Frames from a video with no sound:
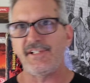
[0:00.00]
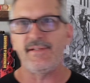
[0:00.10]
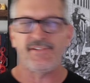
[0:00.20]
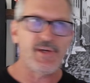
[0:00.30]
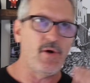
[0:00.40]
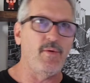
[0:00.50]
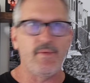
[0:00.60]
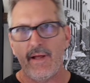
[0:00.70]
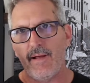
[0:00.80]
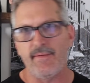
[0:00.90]
And
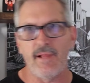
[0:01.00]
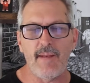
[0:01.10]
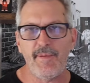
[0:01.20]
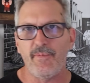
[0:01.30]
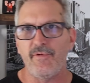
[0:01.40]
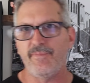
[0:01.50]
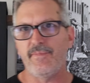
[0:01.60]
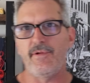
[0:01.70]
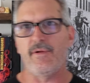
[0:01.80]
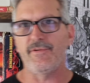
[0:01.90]
so a lot of people,
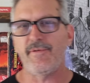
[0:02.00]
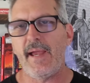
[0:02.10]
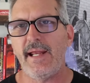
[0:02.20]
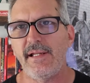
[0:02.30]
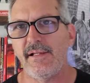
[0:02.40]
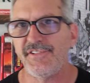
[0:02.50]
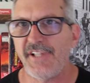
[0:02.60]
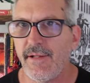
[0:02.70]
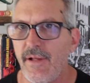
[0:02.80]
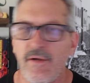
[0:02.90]
debated and
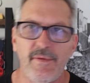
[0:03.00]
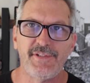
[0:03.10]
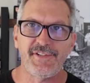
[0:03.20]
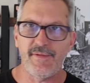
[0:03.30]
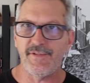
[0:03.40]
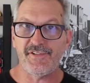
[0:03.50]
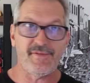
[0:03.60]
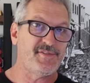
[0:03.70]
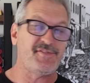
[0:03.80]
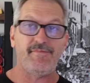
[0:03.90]
said,
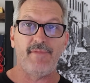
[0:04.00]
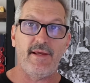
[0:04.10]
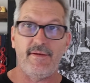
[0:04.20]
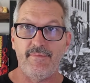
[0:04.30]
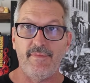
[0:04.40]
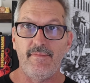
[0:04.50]
they